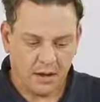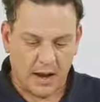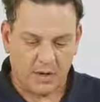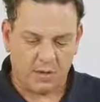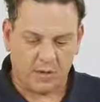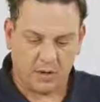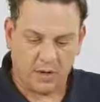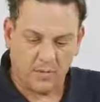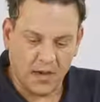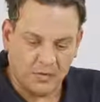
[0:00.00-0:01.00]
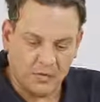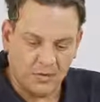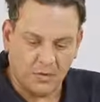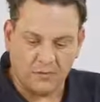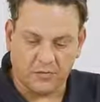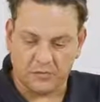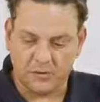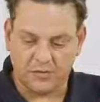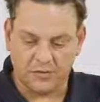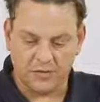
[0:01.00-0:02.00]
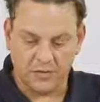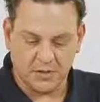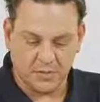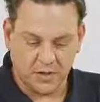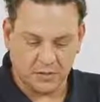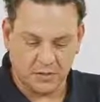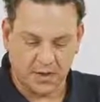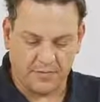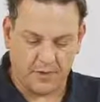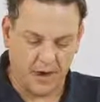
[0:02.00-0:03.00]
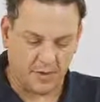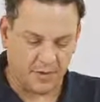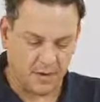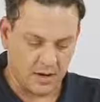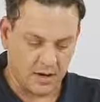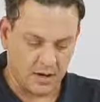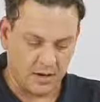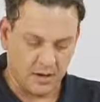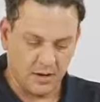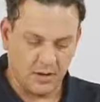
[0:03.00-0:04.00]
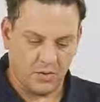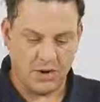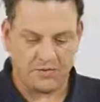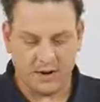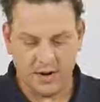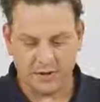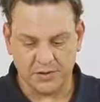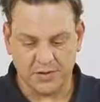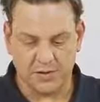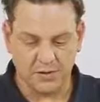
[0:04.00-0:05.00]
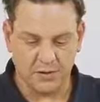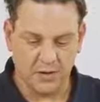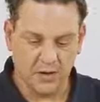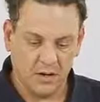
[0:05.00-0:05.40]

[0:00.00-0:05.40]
Now that we're going to mount it to our 4x4 junction box, we have our cabling here, we have our hinge on.